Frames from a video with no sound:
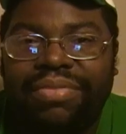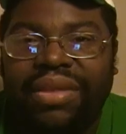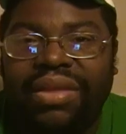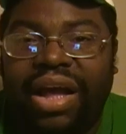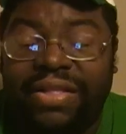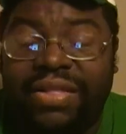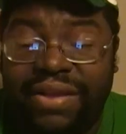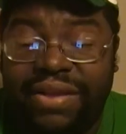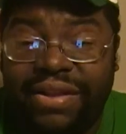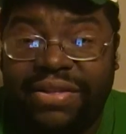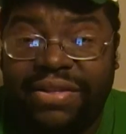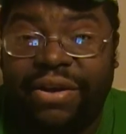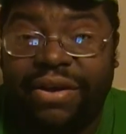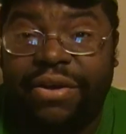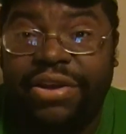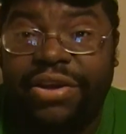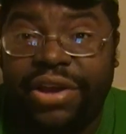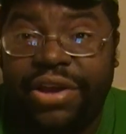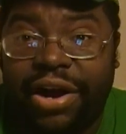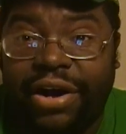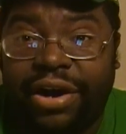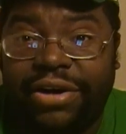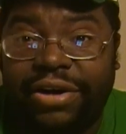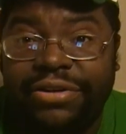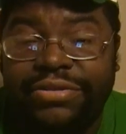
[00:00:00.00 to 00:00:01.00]
I think they're
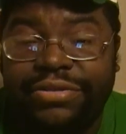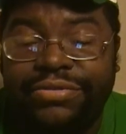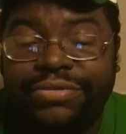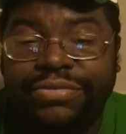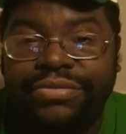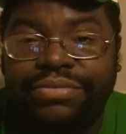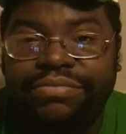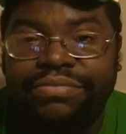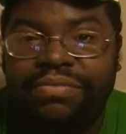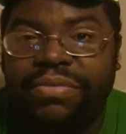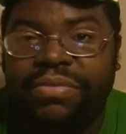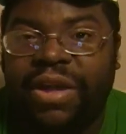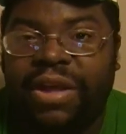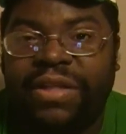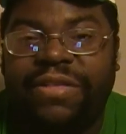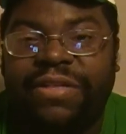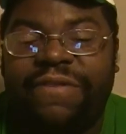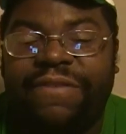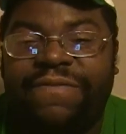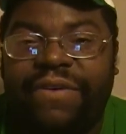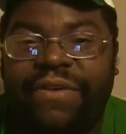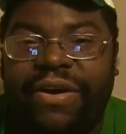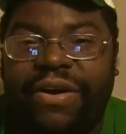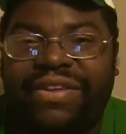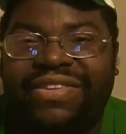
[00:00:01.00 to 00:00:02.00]
young. I think
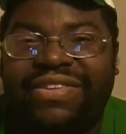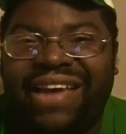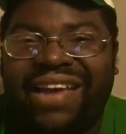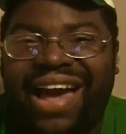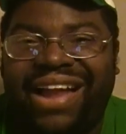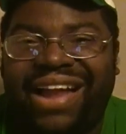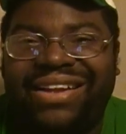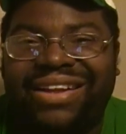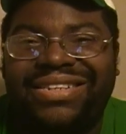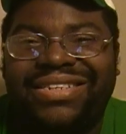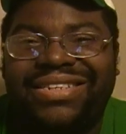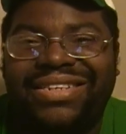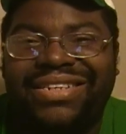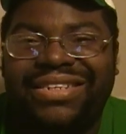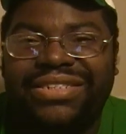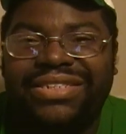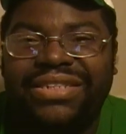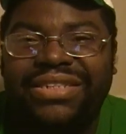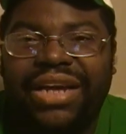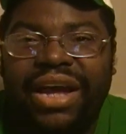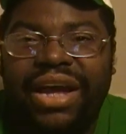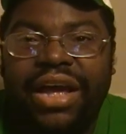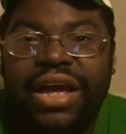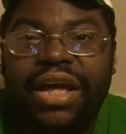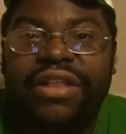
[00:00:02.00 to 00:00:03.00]
they're very
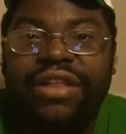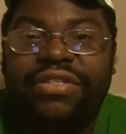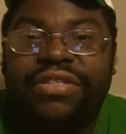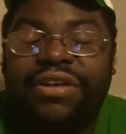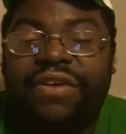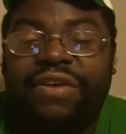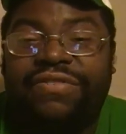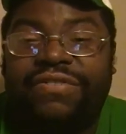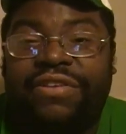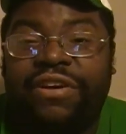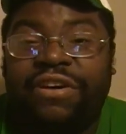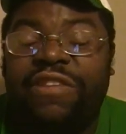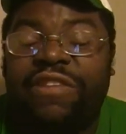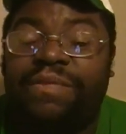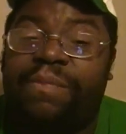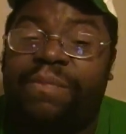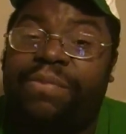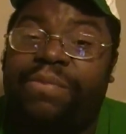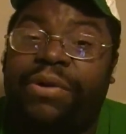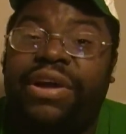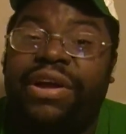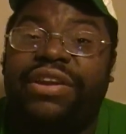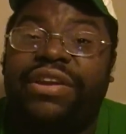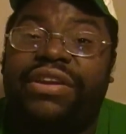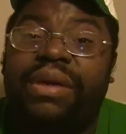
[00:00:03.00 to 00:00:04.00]
talented. Dolph Ziggler's been
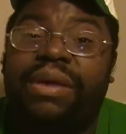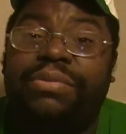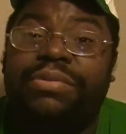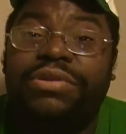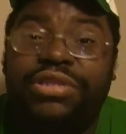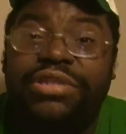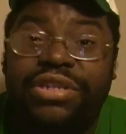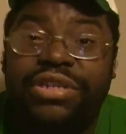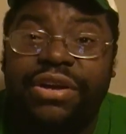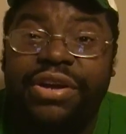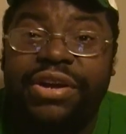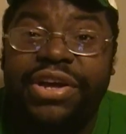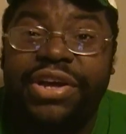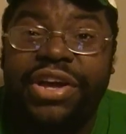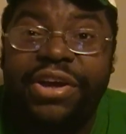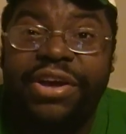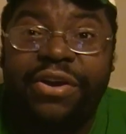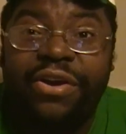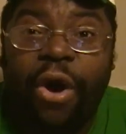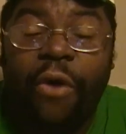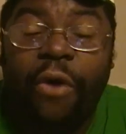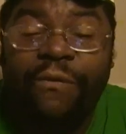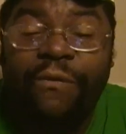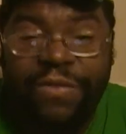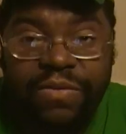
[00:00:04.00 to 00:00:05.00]
pulling double duty.
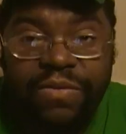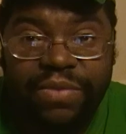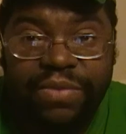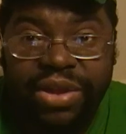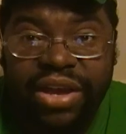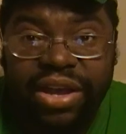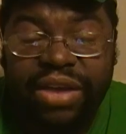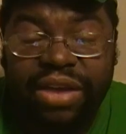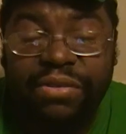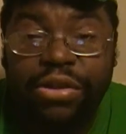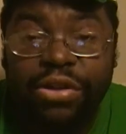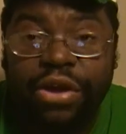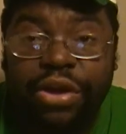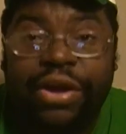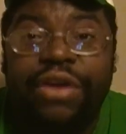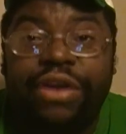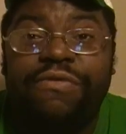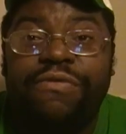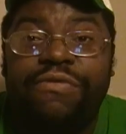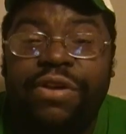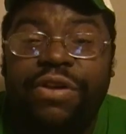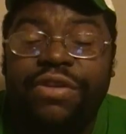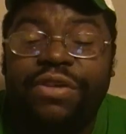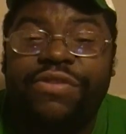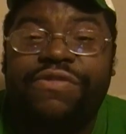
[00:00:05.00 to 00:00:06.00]
Kofi's been
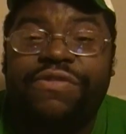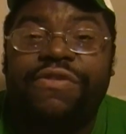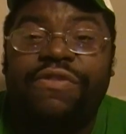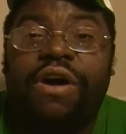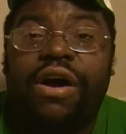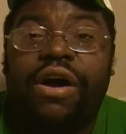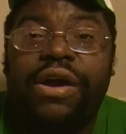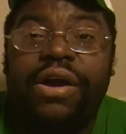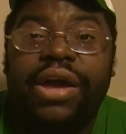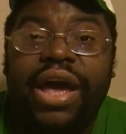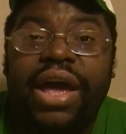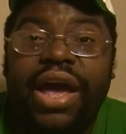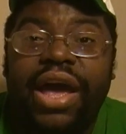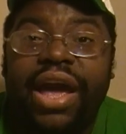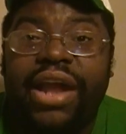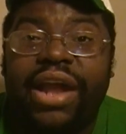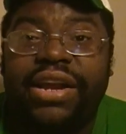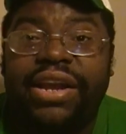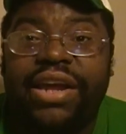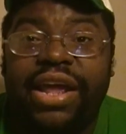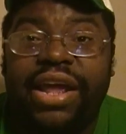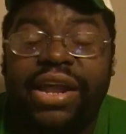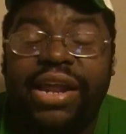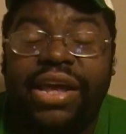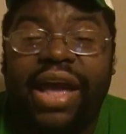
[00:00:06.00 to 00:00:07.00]
looking really strong
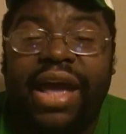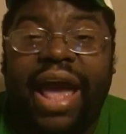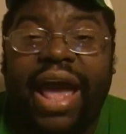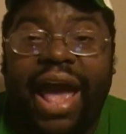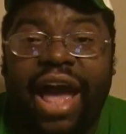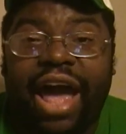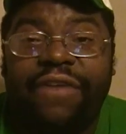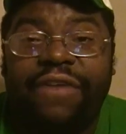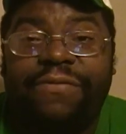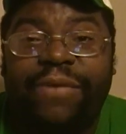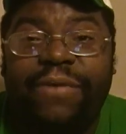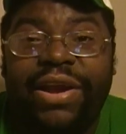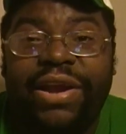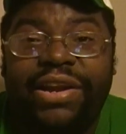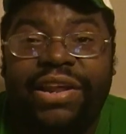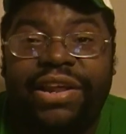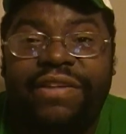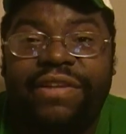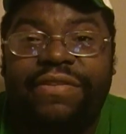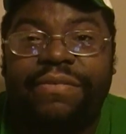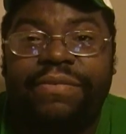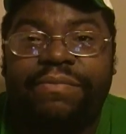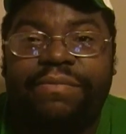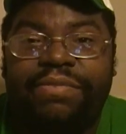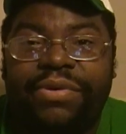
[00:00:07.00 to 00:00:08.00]
and getting a halfway
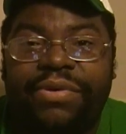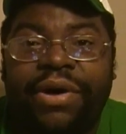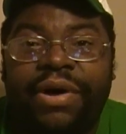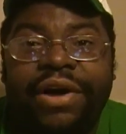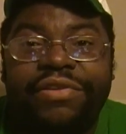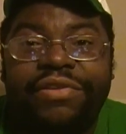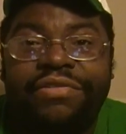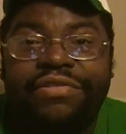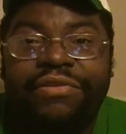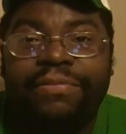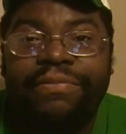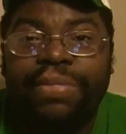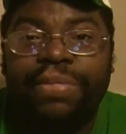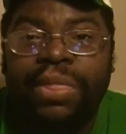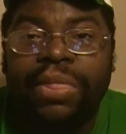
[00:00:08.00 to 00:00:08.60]
decent push.